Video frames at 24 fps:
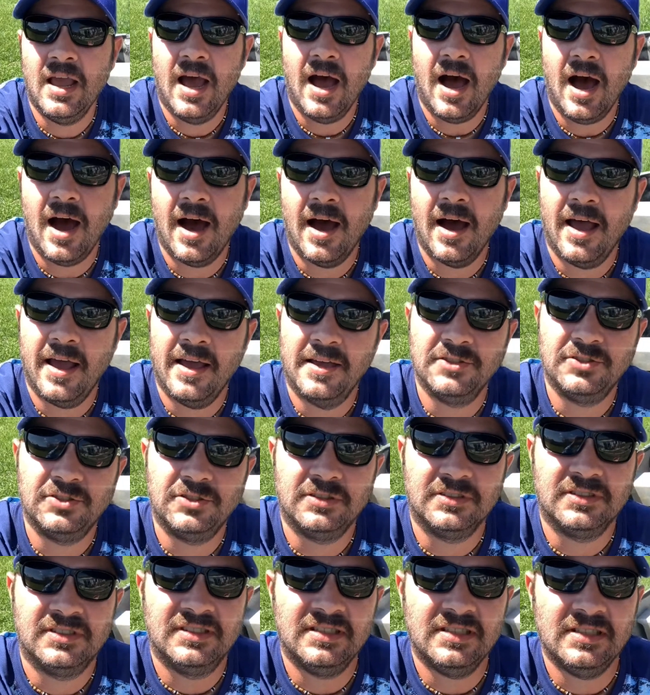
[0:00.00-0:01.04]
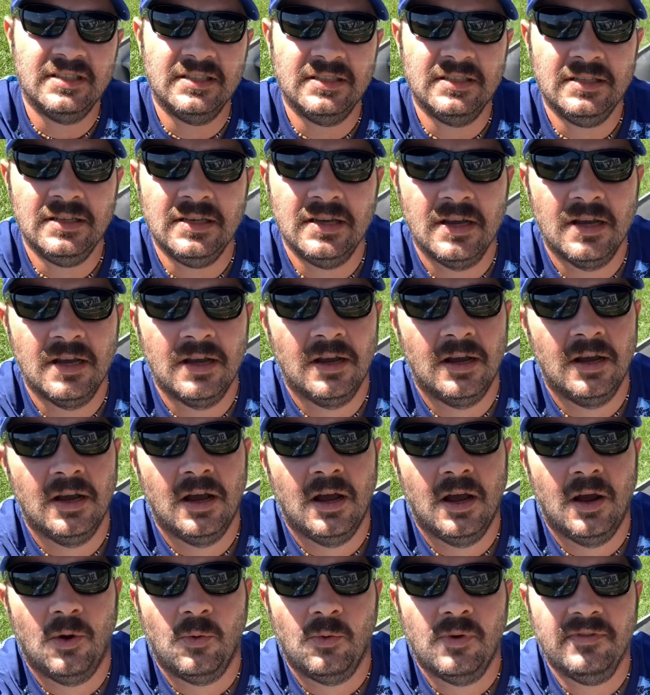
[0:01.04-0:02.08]
As you can see,
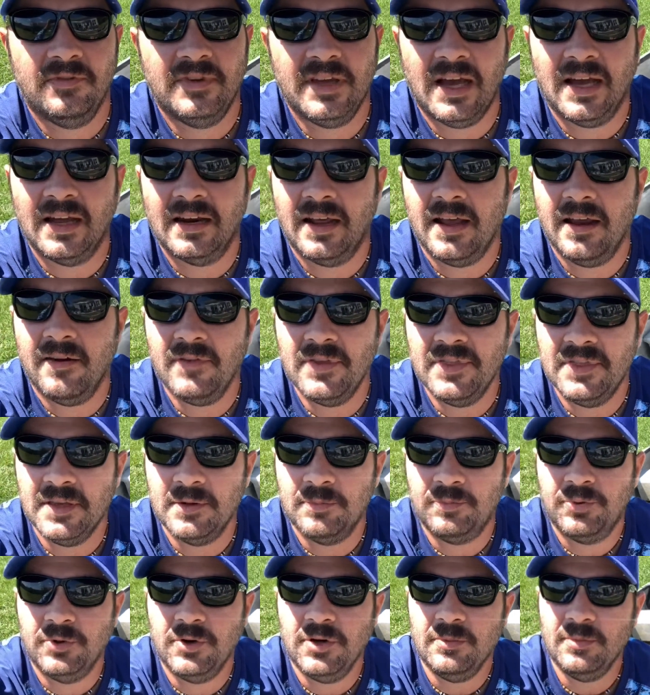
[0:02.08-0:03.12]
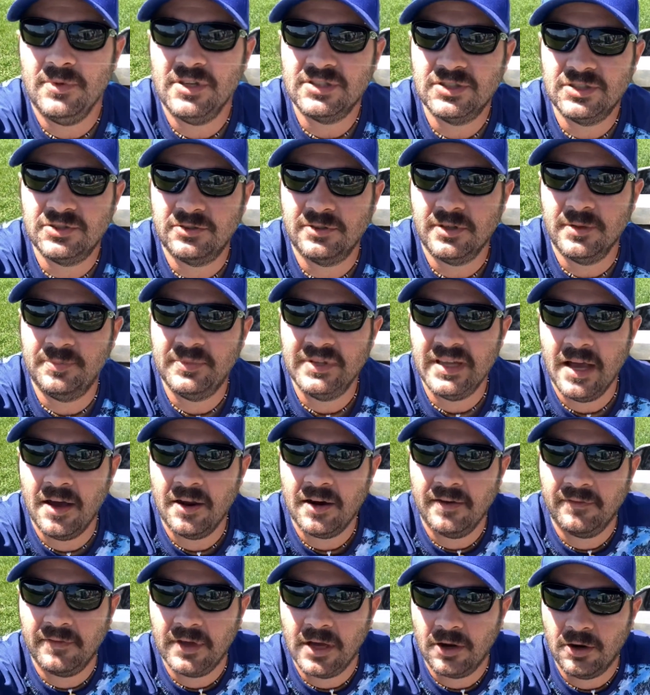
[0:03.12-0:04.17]
we've got everything pretty much stripped
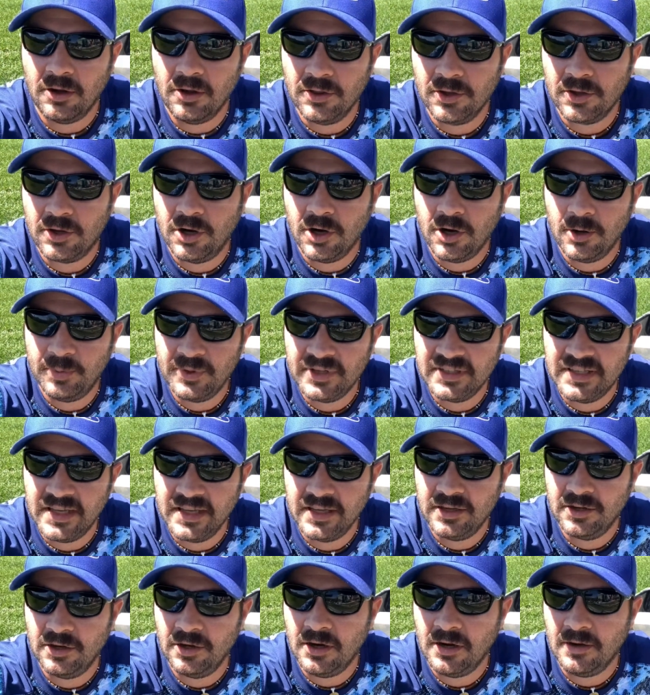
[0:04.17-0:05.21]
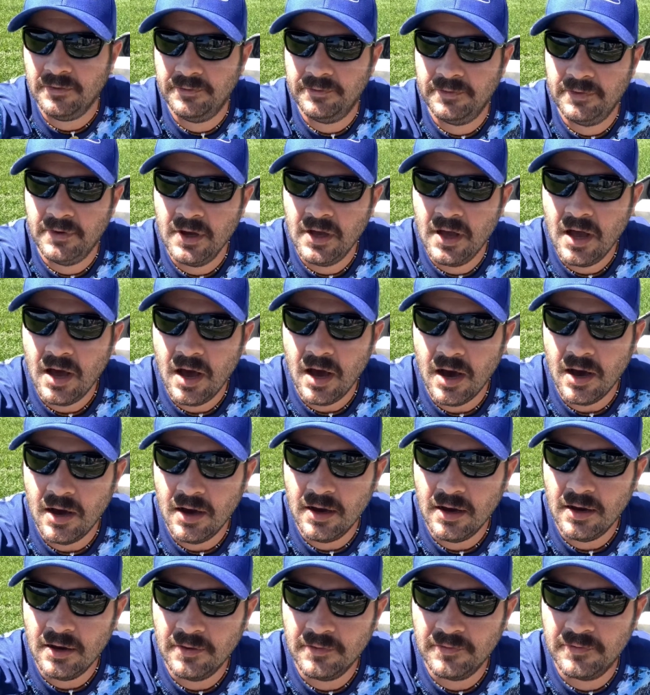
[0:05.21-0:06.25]
down. I've got all the carpet taken off
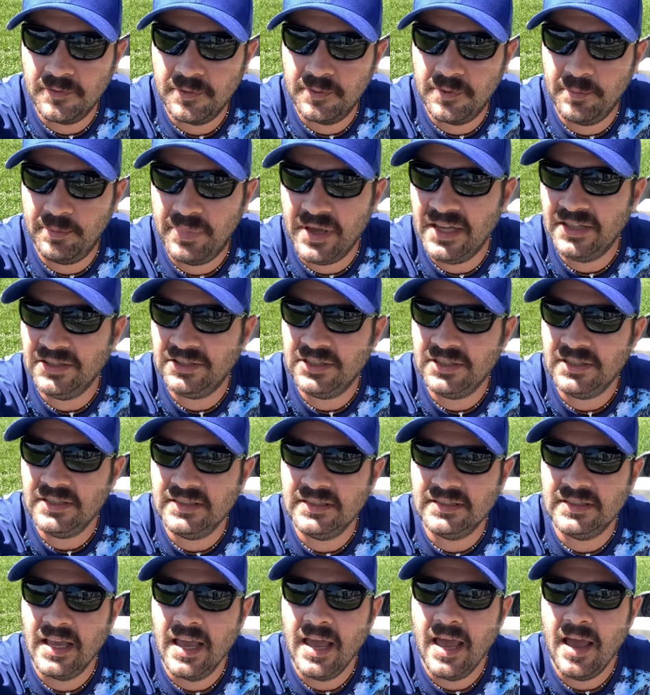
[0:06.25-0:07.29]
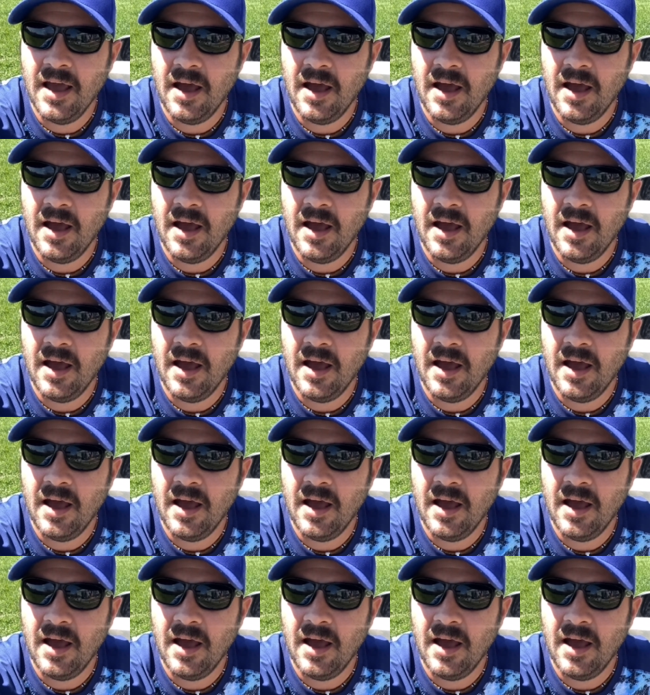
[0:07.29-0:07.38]
of the benches.